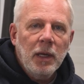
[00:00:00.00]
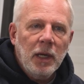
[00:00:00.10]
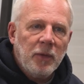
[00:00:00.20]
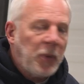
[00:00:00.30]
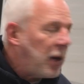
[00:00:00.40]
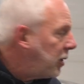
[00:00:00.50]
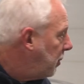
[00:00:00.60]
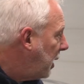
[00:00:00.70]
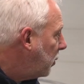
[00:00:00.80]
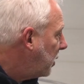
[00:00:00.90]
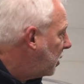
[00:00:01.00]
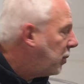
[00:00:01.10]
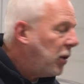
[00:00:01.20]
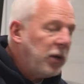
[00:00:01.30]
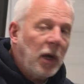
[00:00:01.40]
It's probably been with the
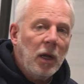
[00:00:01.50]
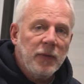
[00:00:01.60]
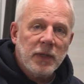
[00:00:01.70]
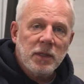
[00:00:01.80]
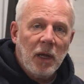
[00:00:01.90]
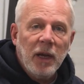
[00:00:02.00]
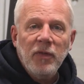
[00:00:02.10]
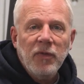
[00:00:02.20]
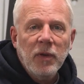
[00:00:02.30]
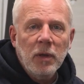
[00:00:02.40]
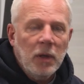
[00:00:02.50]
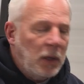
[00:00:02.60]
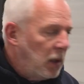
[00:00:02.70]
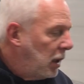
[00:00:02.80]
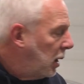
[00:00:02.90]
boat all of its life.
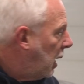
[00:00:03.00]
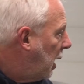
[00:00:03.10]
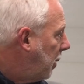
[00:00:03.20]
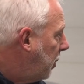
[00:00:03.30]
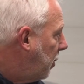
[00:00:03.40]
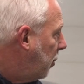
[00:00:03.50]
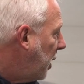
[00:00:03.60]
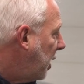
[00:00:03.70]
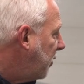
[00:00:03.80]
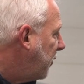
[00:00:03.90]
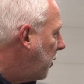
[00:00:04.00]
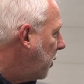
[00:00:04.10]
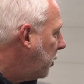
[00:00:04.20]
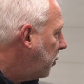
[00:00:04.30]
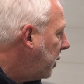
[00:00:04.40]
But
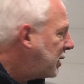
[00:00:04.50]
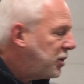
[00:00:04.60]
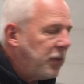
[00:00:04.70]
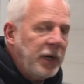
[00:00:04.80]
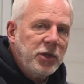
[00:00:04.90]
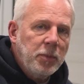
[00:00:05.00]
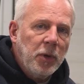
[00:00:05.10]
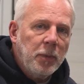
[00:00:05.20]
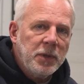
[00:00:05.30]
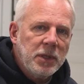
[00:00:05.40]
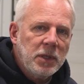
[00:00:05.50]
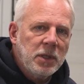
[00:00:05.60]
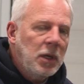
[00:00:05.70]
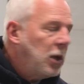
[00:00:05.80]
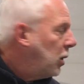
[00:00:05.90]
for restoration
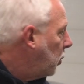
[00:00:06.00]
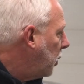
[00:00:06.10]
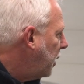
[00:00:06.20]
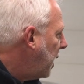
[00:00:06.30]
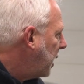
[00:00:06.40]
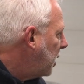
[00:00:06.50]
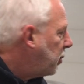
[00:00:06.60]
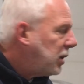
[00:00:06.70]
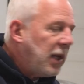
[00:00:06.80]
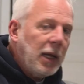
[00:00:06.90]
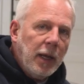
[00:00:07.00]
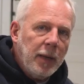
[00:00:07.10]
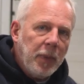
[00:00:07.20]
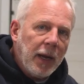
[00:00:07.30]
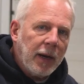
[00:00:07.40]
purposes, we're not going to put that
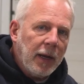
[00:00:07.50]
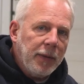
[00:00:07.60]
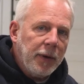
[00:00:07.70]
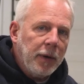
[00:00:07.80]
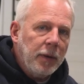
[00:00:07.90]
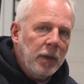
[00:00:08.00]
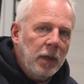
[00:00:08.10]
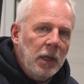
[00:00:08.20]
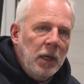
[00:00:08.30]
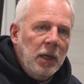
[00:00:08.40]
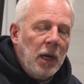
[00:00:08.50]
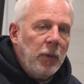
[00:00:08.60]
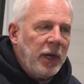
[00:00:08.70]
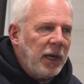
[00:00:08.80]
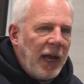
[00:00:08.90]
light back on there. Now
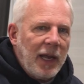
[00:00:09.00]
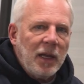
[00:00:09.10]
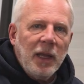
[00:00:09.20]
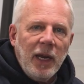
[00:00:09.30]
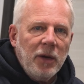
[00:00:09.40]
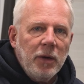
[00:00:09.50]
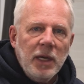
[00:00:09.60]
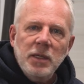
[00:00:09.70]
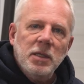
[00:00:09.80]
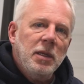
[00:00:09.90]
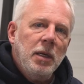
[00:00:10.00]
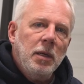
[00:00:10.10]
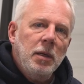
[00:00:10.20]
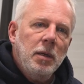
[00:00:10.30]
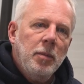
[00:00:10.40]
we can add it later easily,
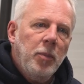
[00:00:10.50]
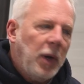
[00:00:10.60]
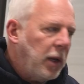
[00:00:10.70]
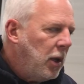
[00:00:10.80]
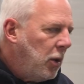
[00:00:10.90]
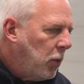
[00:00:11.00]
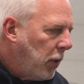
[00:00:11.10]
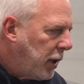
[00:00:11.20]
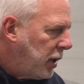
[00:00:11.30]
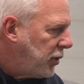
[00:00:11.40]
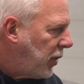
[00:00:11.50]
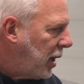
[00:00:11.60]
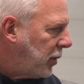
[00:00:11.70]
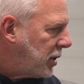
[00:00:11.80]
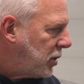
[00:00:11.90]
but we're going to try
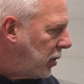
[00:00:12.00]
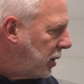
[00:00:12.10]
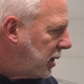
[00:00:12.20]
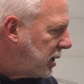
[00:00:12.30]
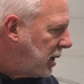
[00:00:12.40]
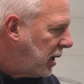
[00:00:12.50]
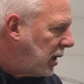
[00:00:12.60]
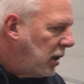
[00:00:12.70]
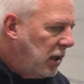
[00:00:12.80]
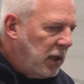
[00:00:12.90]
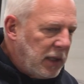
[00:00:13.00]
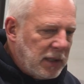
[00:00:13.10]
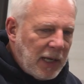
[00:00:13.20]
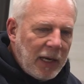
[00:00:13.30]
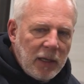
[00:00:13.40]
to restore this thing
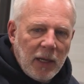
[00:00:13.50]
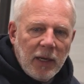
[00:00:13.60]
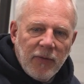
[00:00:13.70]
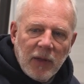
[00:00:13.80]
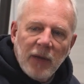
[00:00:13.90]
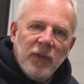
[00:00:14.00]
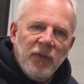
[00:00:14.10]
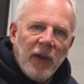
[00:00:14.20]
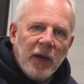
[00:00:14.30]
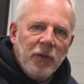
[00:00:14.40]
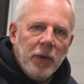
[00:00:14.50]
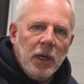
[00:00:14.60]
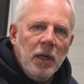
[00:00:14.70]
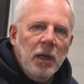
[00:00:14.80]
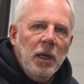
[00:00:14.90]
exactly like if it left the
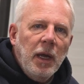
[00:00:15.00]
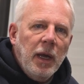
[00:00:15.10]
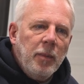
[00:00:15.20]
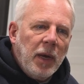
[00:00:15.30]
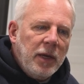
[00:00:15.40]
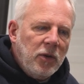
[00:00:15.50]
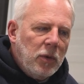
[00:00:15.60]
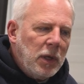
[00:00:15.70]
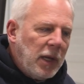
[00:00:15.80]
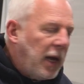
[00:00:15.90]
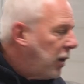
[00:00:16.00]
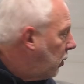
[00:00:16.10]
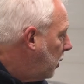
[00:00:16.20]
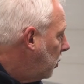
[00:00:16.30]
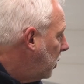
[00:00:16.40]
factory, and by doing
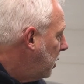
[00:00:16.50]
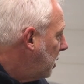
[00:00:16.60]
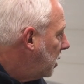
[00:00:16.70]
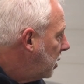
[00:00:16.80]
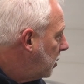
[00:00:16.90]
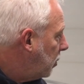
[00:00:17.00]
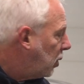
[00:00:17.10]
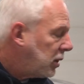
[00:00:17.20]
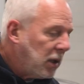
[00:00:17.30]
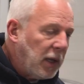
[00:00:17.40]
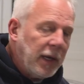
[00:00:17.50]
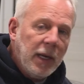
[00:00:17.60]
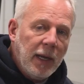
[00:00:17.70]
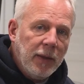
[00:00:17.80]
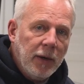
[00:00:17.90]
that, we wouldn't put the light
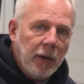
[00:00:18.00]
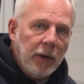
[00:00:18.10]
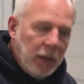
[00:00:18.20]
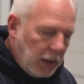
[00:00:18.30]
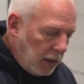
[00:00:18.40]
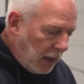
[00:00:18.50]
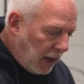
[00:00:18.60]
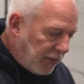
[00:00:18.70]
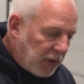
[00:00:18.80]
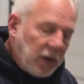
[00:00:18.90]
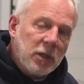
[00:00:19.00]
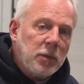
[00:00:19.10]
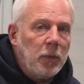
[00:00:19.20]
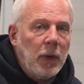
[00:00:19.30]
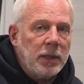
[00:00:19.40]
on there. If the
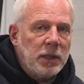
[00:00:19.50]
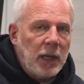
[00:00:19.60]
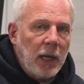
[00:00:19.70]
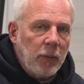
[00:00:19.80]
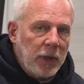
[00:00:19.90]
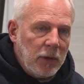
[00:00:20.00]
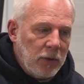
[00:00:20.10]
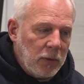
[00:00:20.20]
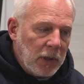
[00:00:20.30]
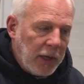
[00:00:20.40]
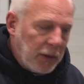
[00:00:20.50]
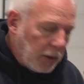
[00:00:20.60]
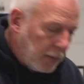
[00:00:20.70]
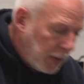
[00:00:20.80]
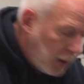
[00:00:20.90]
customer wants it on, we can do it later.